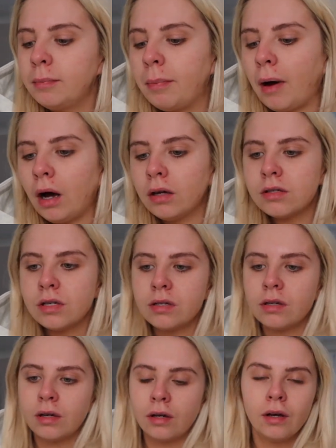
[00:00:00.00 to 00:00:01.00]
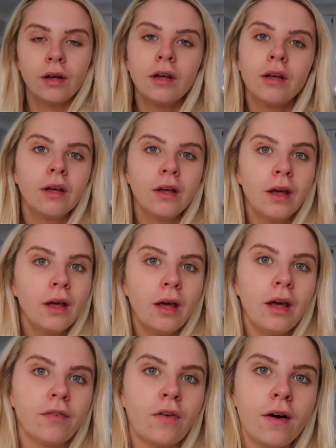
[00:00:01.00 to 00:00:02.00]
But
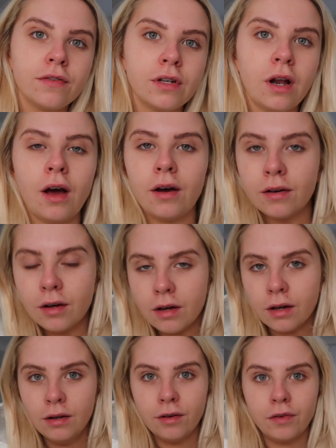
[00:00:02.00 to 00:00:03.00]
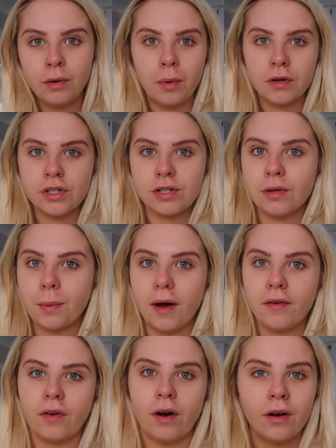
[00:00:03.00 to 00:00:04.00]
if after like a few washes or
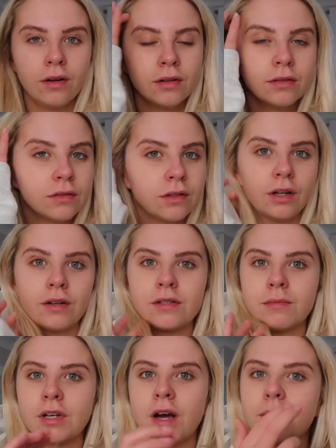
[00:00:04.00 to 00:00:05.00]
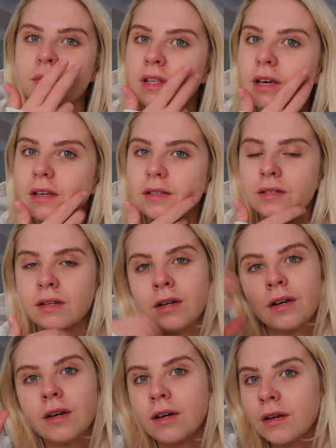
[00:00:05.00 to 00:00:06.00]
whatever, you know, sometimes things
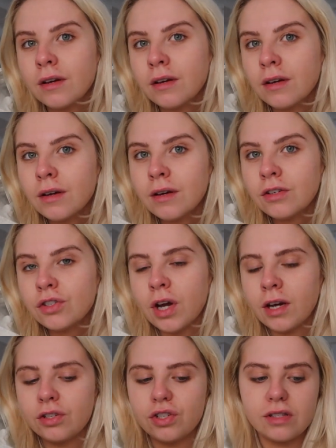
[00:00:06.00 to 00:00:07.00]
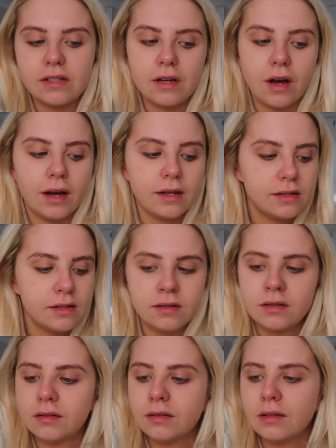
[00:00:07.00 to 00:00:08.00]
change in size,
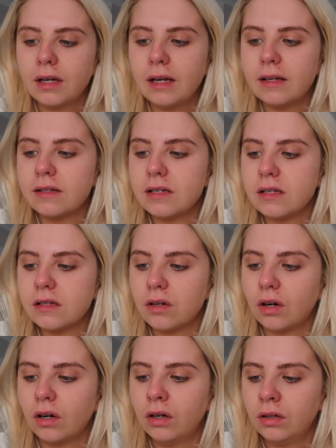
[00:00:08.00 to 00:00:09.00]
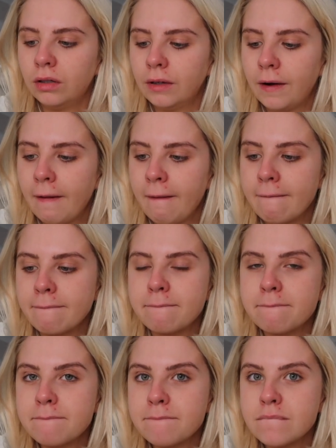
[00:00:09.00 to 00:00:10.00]
at least it's not
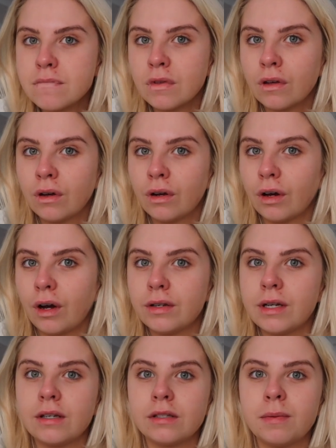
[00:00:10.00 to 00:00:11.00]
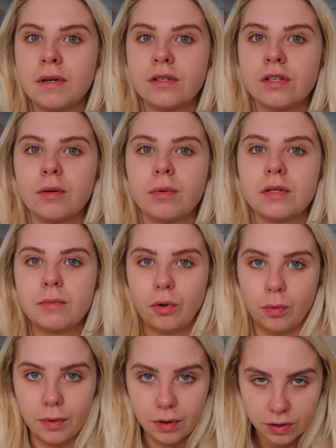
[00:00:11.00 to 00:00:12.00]
gonna go down to being super
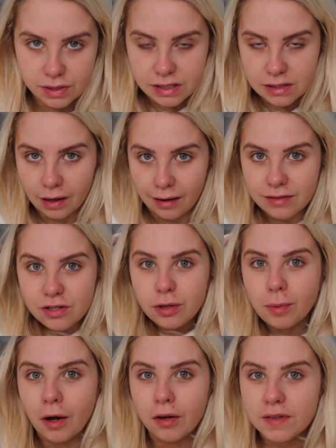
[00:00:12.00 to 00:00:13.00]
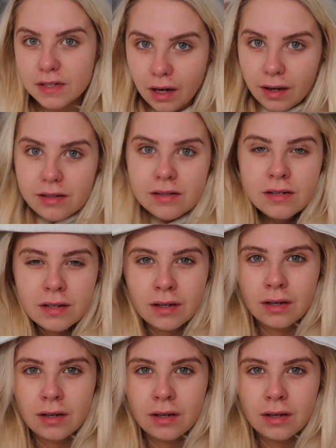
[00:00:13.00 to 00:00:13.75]
small because it's like super oversized.